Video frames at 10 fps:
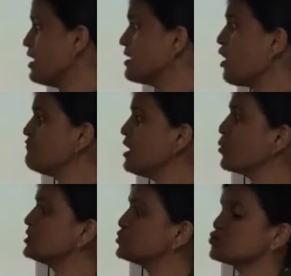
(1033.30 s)
Now we are
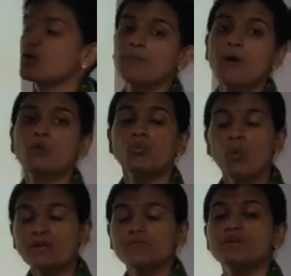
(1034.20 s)
going to talk about
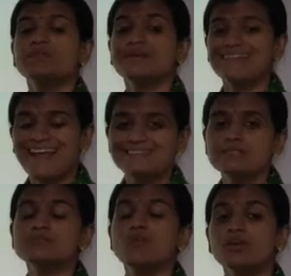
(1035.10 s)
what were the
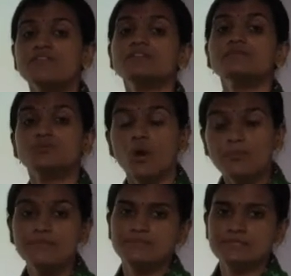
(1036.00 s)
crises, what were the
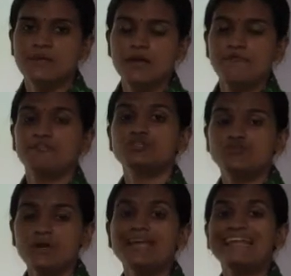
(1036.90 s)
problems which
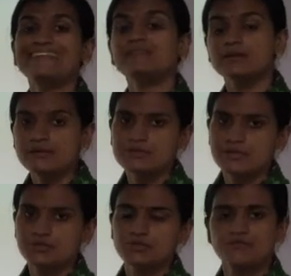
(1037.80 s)
were in the 3rd
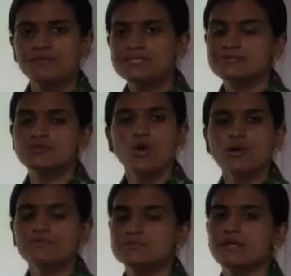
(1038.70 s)
century. We
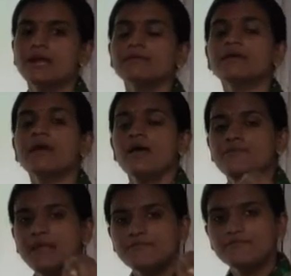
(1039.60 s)
start
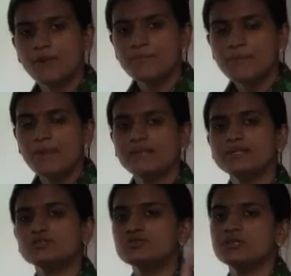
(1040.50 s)
that from the
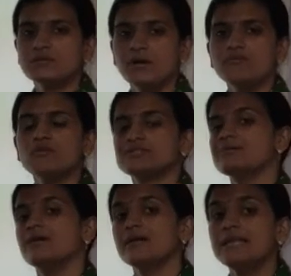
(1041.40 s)
beginning to the 3rd was
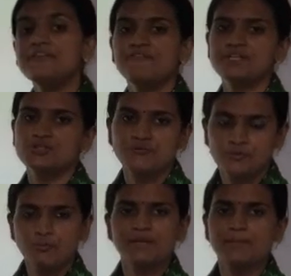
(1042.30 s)
the early phase of
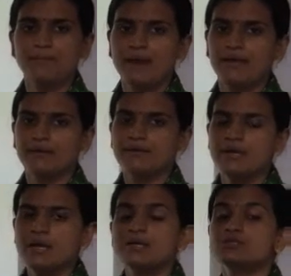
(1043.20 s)
Roman Empire.
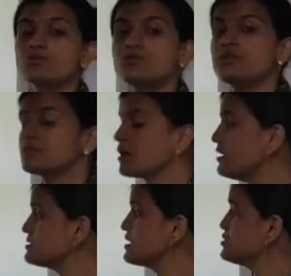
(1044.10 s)
So the
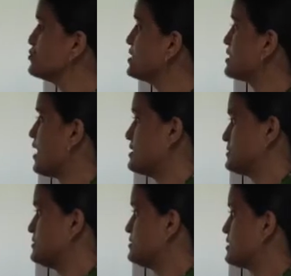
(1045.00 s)
3rd century
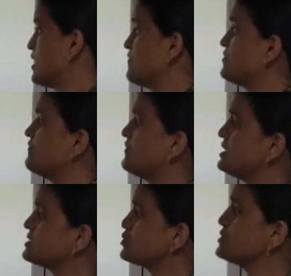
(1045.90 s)
crisis, the
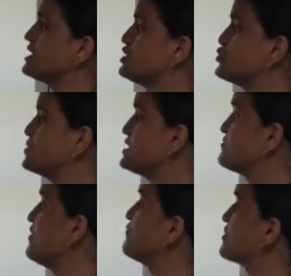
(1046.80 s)
first 2
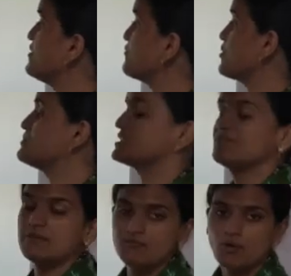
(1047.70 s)
centuries were free from
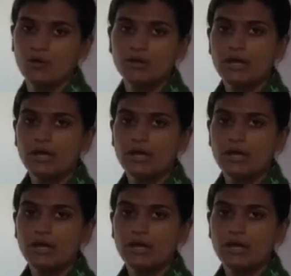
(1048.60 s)
civil war.